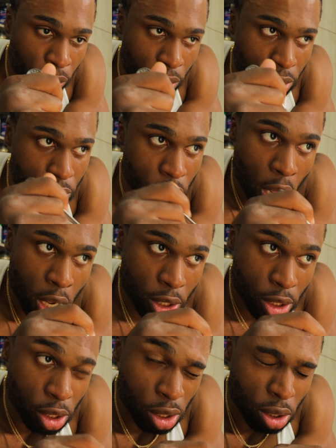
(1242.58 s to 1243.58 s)
The
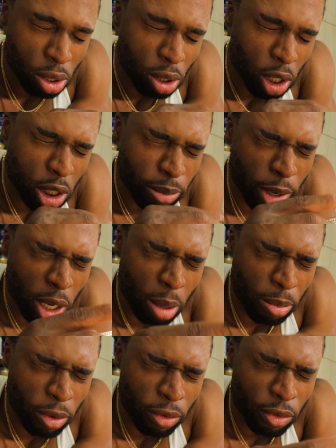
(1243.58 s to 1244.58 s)
sauce, it's made
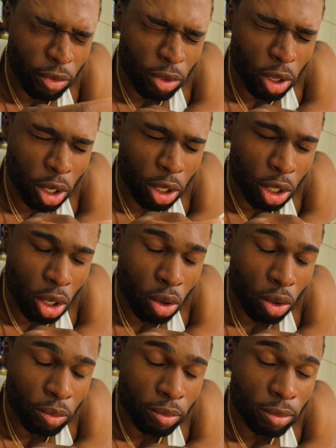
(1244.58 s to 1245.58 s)
up of
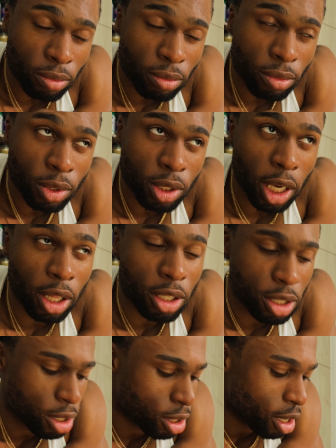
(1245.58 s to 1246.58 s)
yolk. Okay,
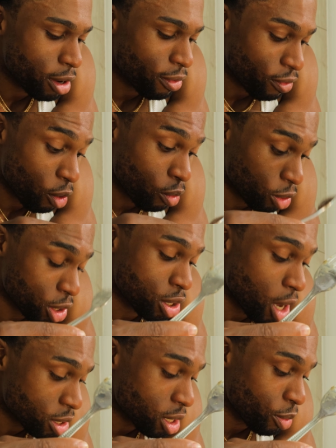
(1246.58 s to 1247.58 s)
let's just say for the
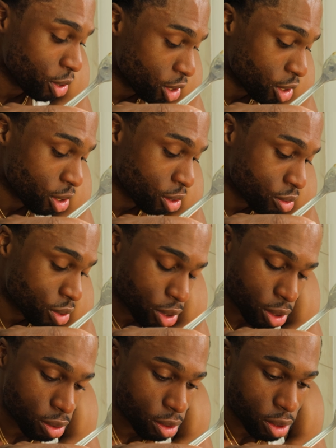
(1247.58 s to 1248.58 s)
sauce that we did
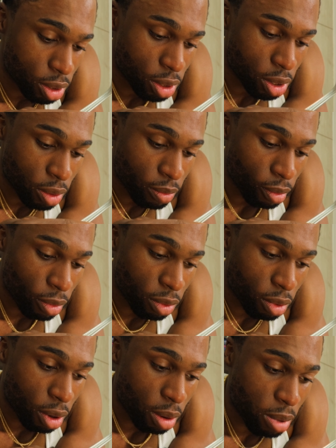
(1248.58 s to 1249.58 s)
use,
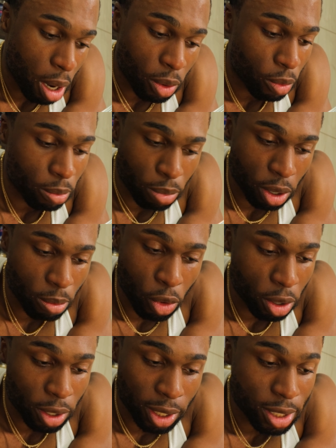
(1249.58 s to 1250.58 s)
probably wouldn't put it
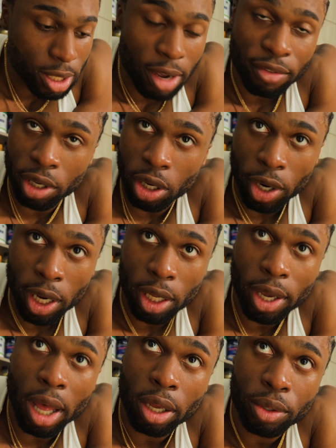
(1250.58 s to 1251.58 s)
more than like 70 or
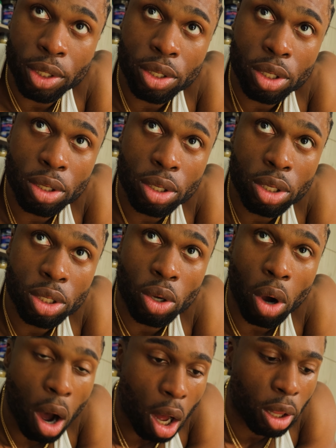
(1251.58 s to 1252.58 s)
80 calories.
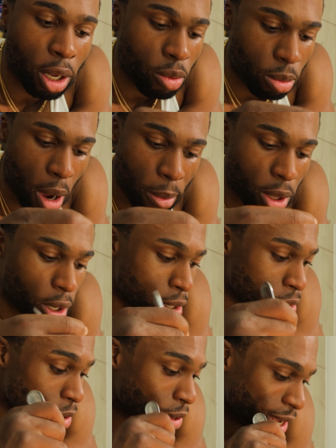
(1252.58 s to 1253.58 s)
So all in, we're probably
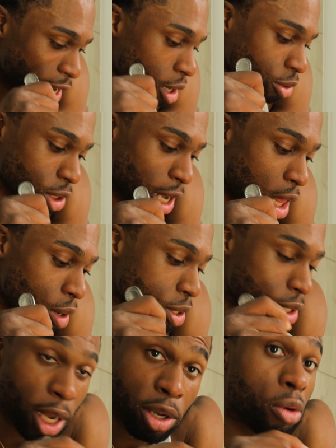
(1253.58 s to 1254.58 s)
looking at around 800
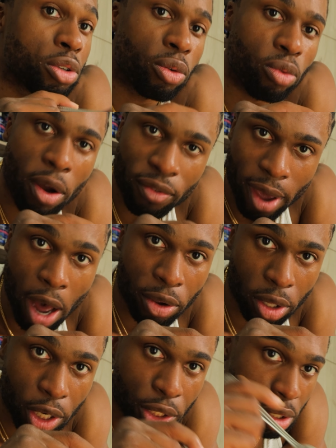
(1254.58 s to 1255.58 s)
calories. Again, those are rough
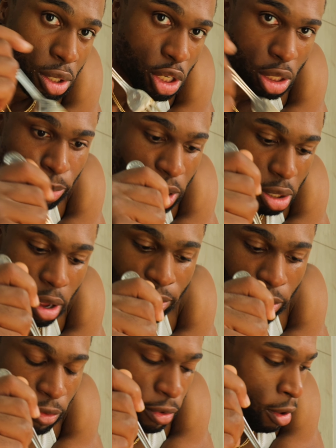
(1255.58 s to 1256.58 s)
calculations just based
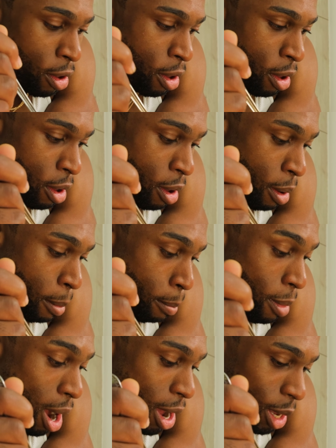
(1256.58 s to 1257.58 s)
off of
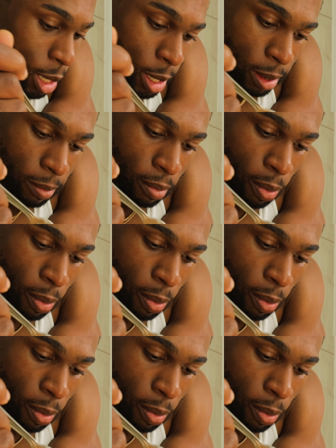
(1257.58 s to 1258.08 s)
my